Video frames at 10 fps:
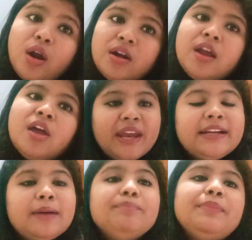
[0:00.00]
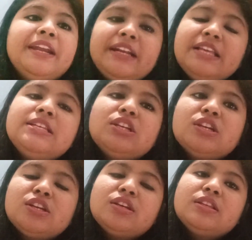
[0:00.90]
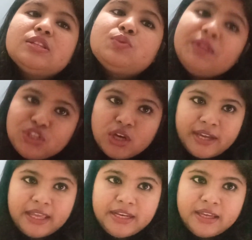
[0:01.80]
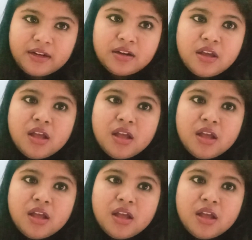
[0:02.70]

or you can completely switch your career.